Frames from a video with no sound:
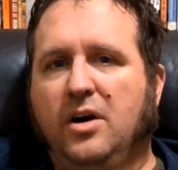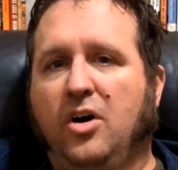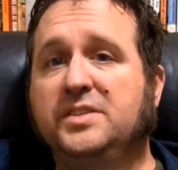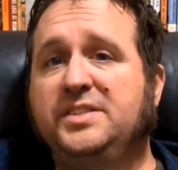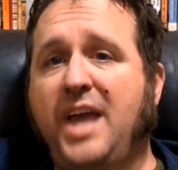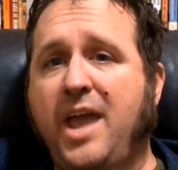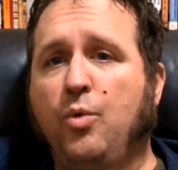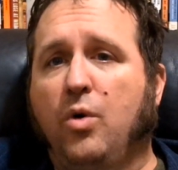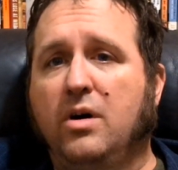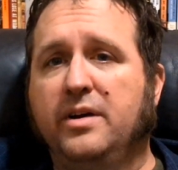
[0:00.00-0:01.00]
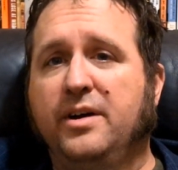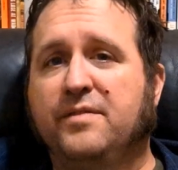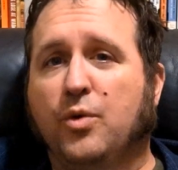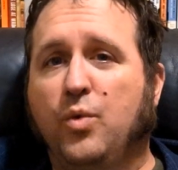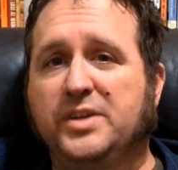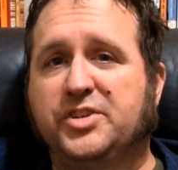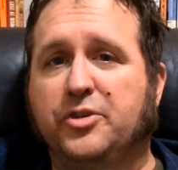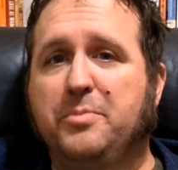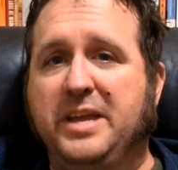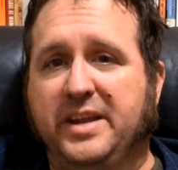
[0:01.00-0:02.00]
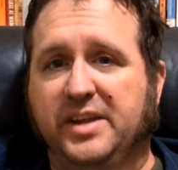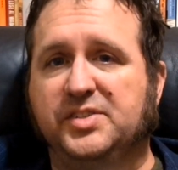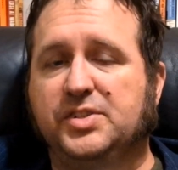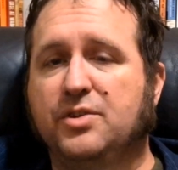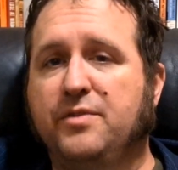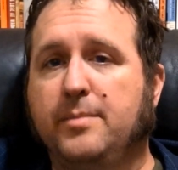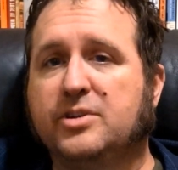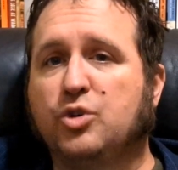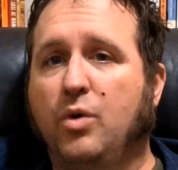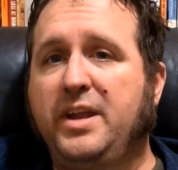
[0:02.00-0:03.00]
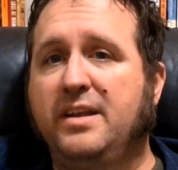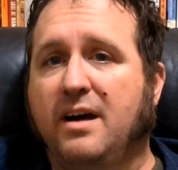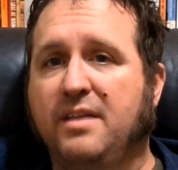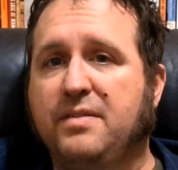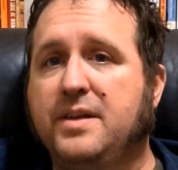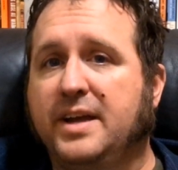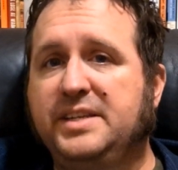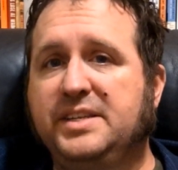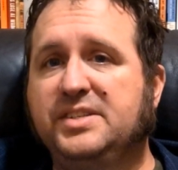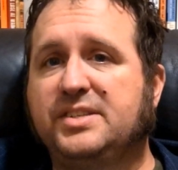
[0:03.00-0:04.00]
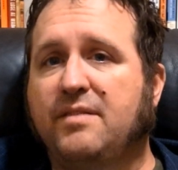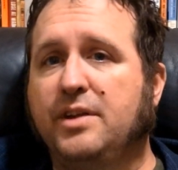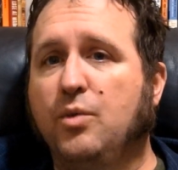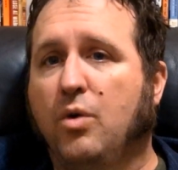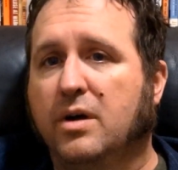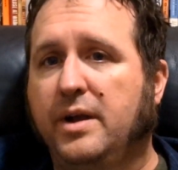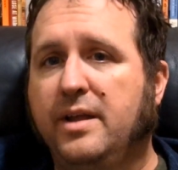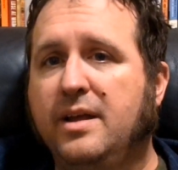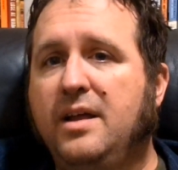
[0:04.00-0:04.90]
On day 1 of the winter meetings, November 29th, 1971,